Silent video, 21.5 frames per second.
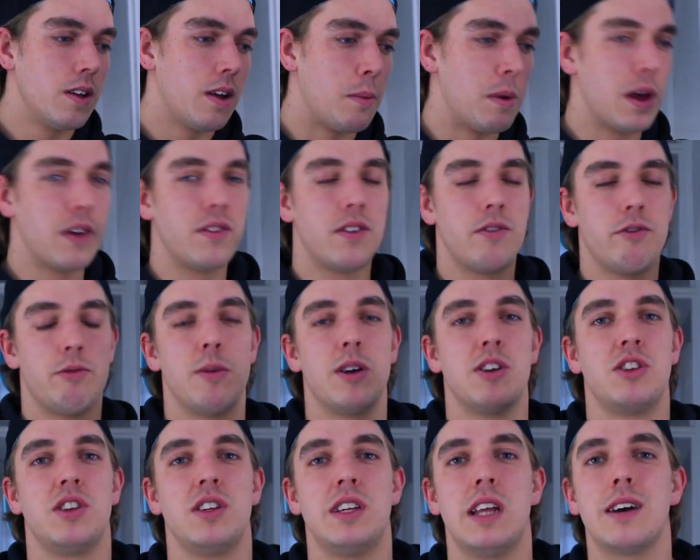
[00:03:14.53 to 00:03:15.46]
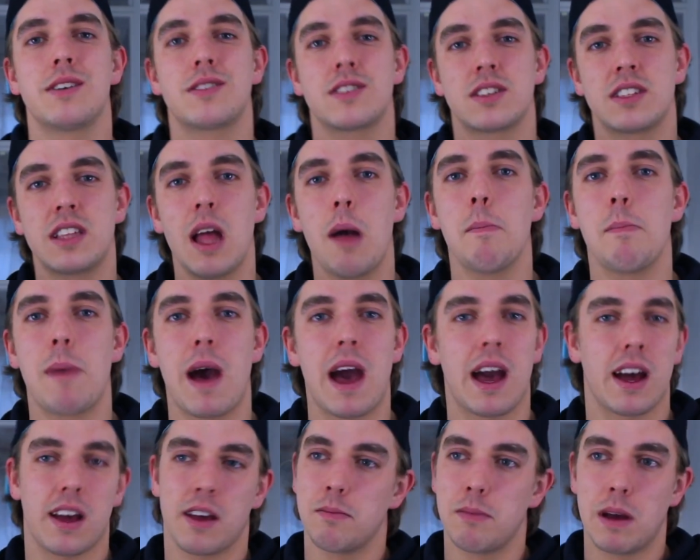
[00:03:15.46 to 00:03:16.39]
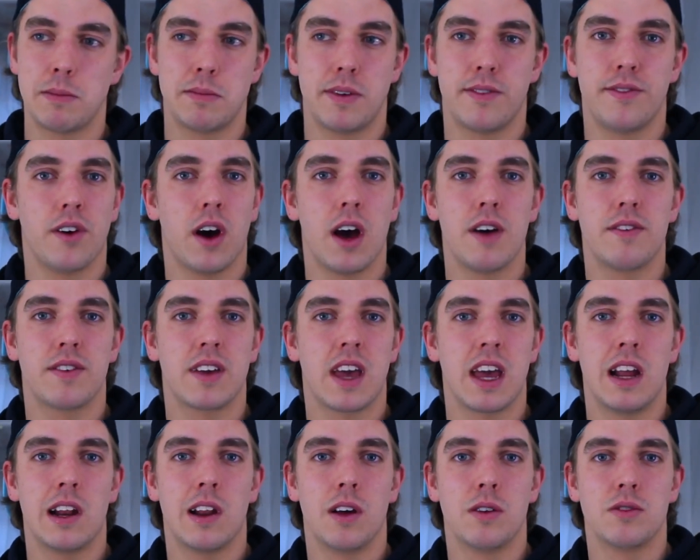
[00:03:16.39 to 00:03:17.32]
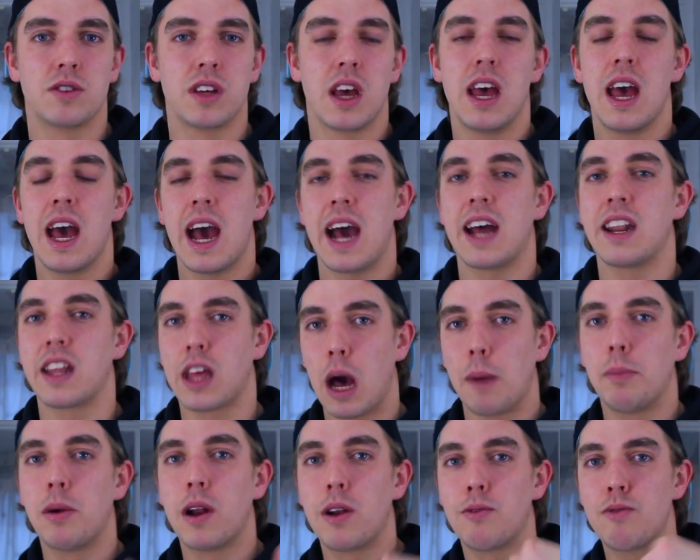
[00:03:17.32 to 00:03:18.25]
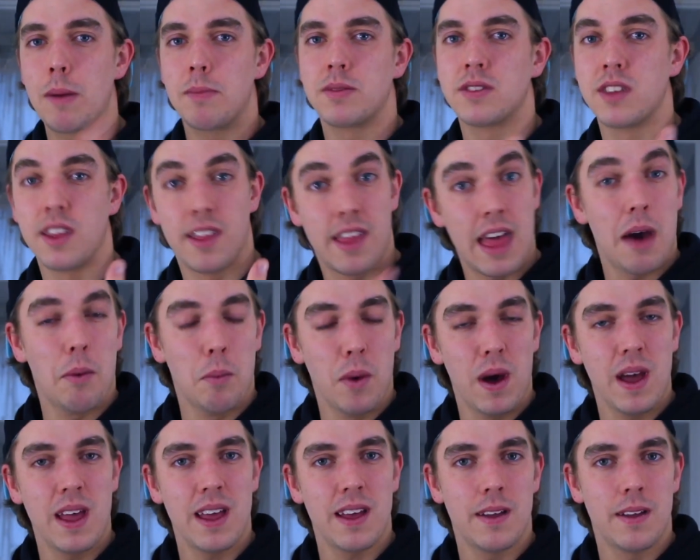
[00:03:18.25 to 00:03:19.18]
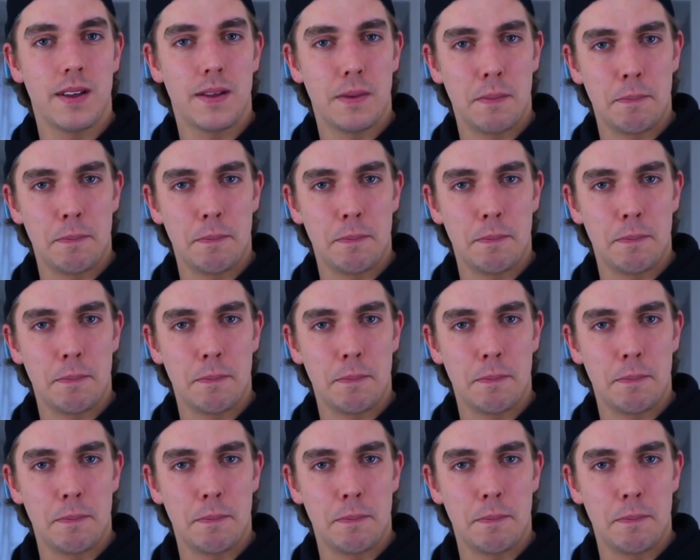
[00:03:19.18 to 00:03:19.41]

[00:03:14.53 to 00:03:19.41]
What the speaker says: a bit of information now. Step back, maybe 5 kilos, add a couple of reps to that weight.